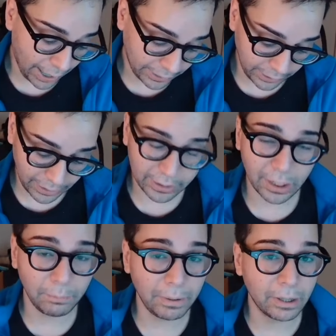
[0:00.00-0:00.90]
I think that's
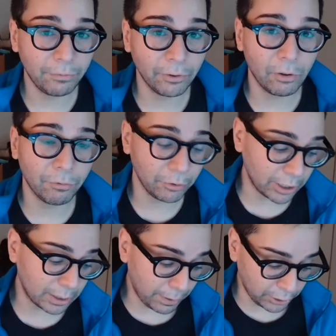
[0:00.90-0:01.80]
going to be difficult for you,
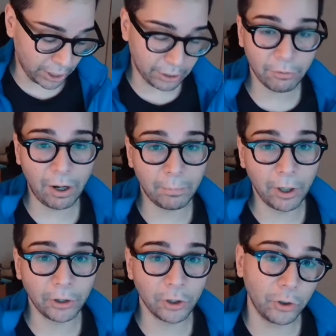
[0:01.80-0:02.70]
especially at your
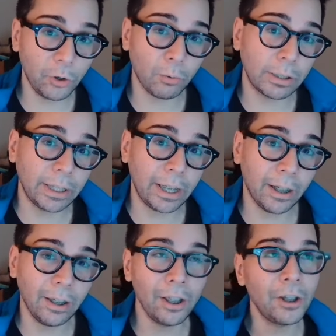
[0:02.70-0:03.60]
vibration. You don't see
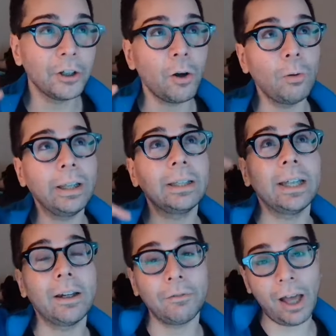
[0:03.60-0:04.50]
it. You can only
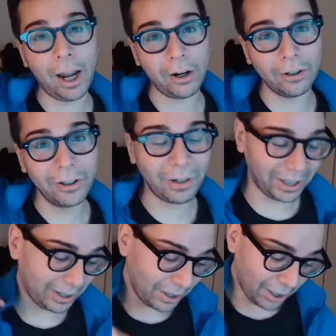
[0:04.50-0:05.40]
see it higher,
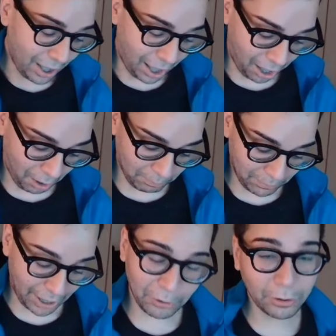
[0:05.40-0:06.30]
right?
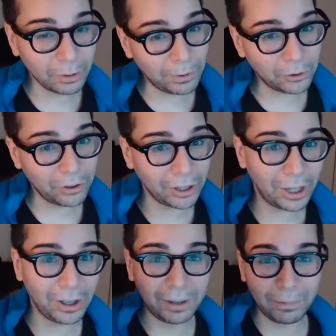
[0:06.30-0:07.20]
I know it's going to be
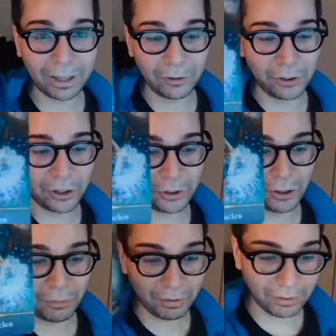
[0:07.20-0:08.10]
tricky, but I know you can
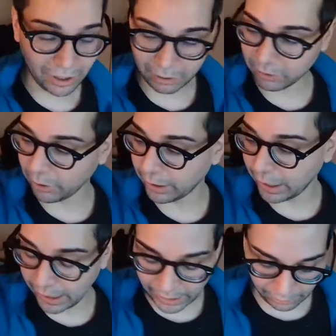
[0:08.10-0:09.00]
do it. We have
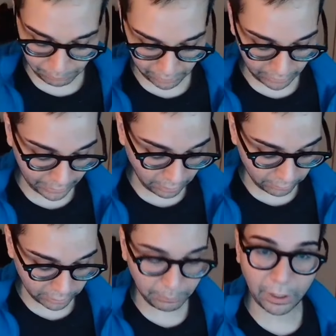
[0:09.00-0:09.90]
King of Pentacles. I thought
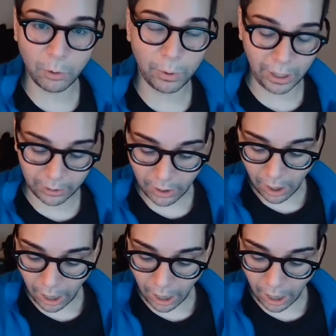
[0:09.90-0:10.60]
it was going to be the Queen.